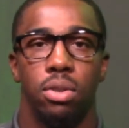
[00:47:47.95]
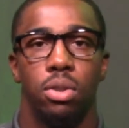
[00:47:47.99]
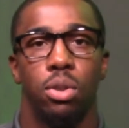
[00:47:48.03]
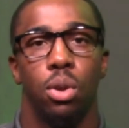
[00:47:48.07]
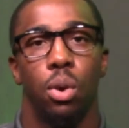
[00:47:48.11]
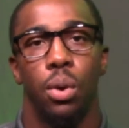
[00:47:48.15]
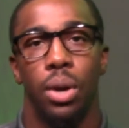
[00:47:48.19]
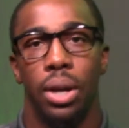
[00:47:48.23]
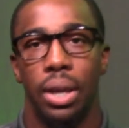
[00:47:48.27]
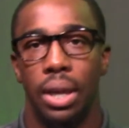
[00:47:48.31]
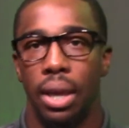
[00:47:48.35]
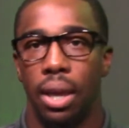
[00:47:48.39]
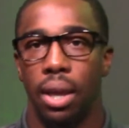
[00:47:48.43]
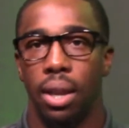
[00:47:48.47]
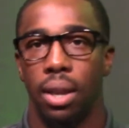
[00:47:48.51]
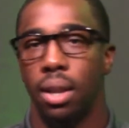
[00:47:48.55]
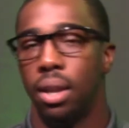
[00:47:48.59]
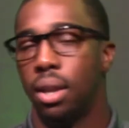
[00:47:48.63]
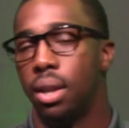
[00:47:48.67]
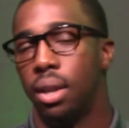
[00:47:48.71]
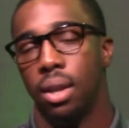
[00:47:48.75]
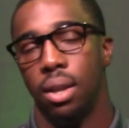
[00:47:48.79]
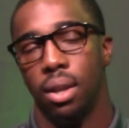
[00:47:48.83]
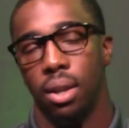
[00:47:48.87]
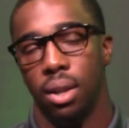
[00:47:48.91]
So again,
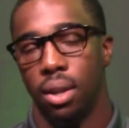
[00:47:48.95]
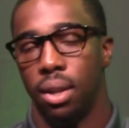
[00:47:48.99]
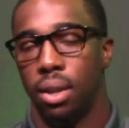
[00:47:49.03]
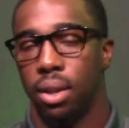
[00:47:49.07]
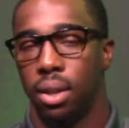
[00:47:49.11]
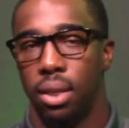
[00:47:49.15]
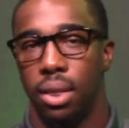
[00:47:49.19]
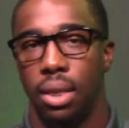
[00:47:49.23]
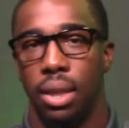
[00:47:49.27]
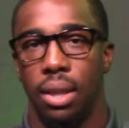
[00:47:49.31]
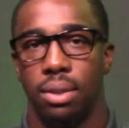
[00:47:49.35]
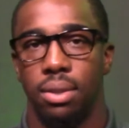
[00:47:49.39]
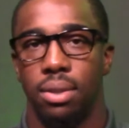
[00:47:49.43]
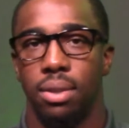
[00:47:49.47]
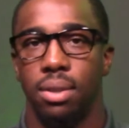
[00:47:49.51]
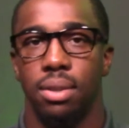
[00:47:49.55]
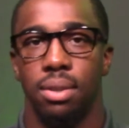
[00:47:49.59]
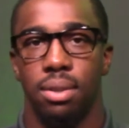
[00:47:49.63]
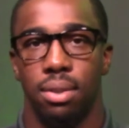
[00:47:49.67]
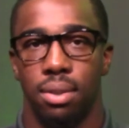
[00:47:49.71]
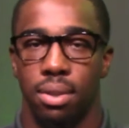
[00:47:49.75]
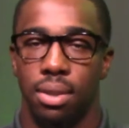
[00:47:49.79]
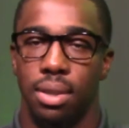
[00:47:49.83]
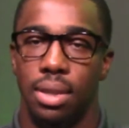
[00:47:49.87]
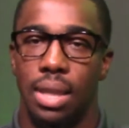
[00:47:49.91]
that's
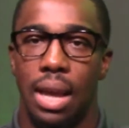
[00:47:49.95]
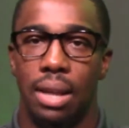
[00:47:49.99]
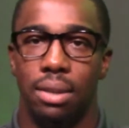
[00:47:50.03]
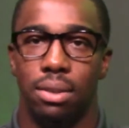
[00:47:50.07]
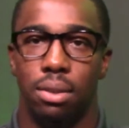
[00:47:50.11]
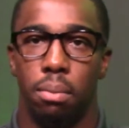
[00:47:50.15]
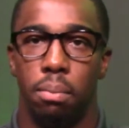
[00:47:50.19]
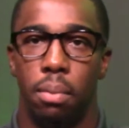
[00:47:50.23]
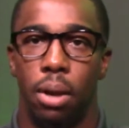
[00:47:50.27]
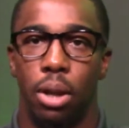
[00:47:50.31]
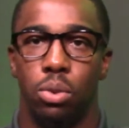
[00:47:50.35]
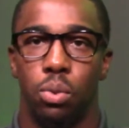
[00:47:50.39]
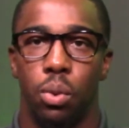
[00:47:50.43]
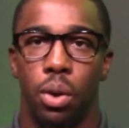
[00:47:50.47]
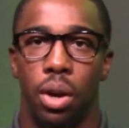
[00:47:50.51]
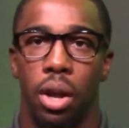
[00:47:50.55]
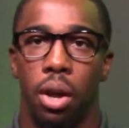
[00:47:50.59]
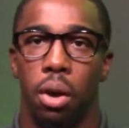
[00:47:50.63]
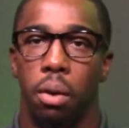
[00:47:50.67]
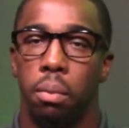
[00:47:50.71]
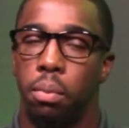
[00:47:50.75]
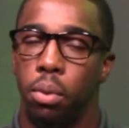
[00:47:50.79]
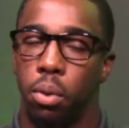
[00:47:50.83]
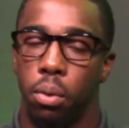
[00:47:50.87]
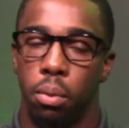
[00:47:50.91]
the best way to
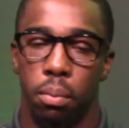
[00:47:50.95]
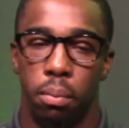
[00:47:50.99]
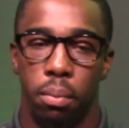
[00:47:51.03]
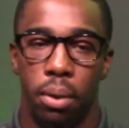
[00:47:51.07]
help you.